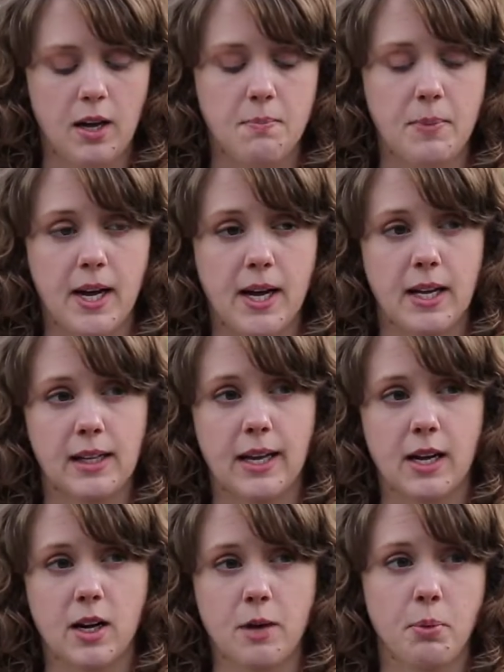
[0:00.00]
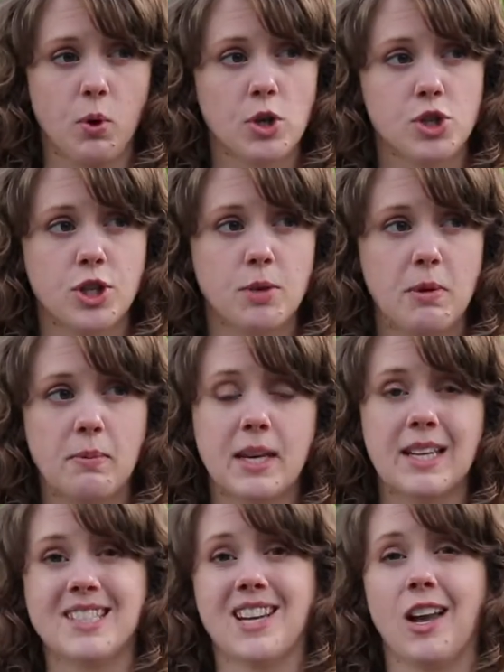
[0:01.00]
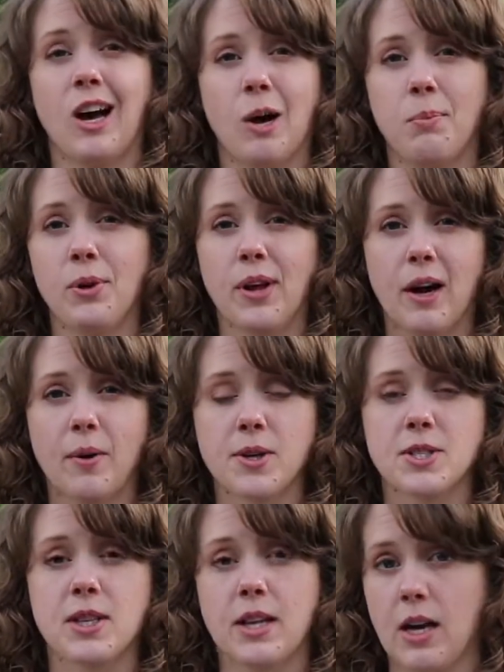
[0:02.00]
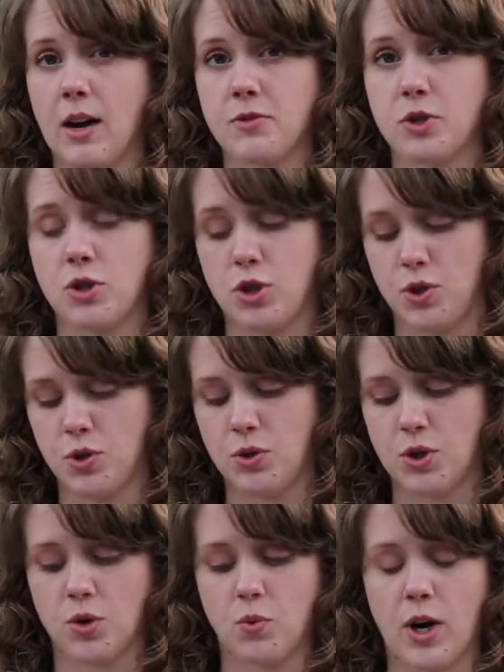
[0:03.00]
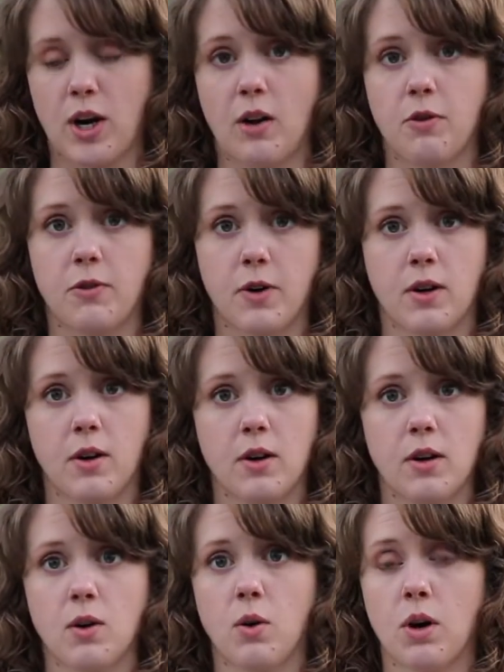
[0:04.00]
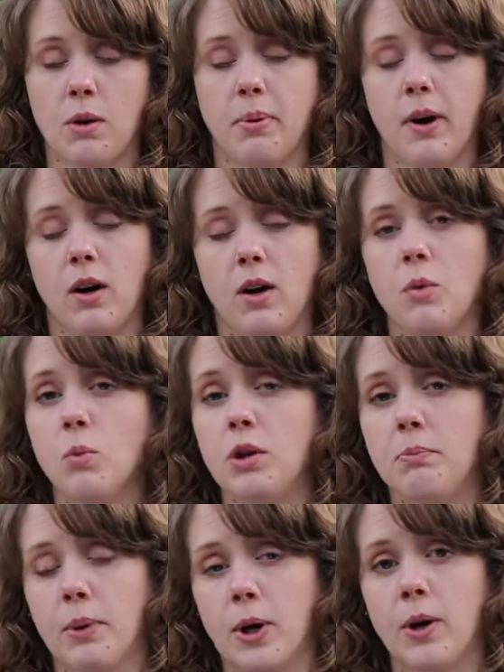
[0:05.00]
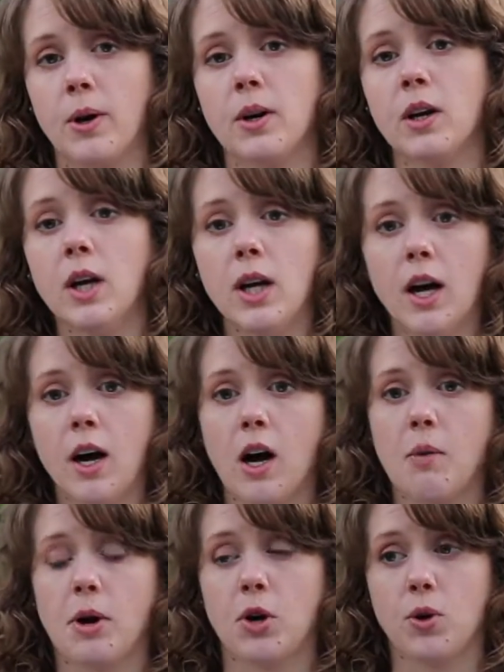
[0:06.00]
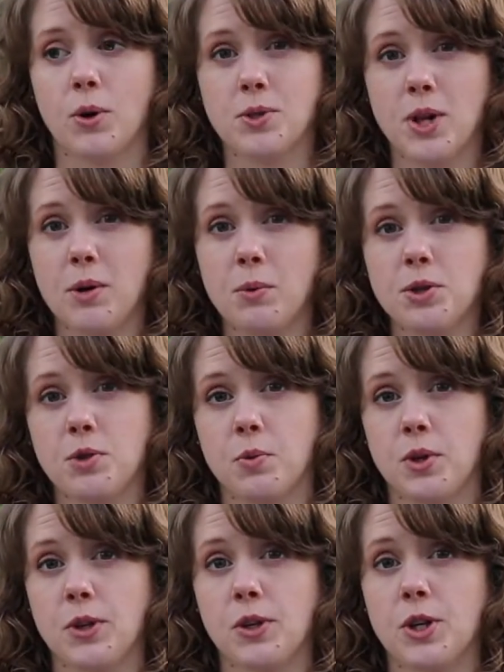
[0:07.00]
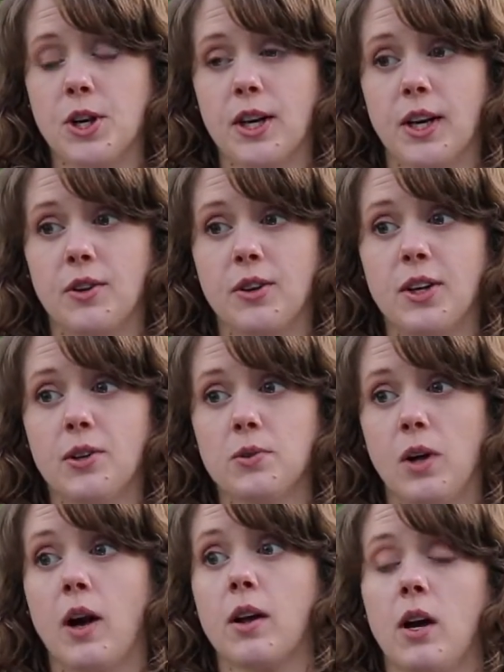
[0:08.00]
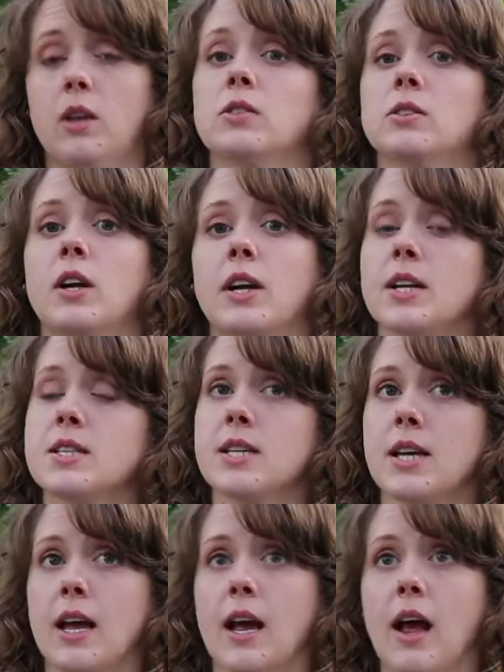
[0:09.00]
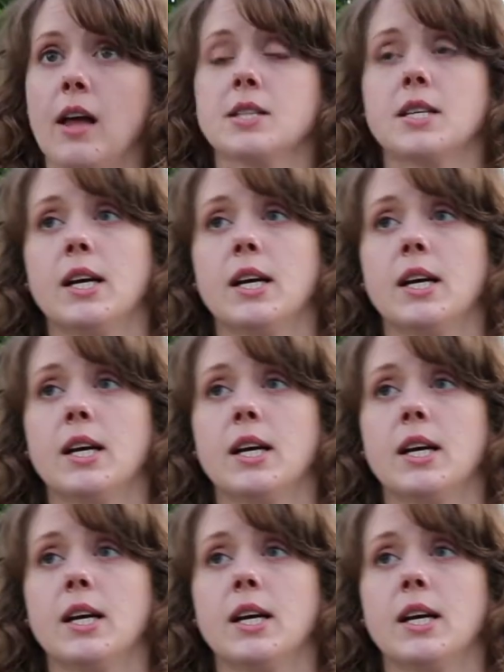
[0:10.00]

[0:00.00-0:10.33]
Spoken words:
But like on a porch that maybe gets a couple hours in the afternoon where a fern or a palm would burn, a croton will do really good, and it'll get a lot of color on it, and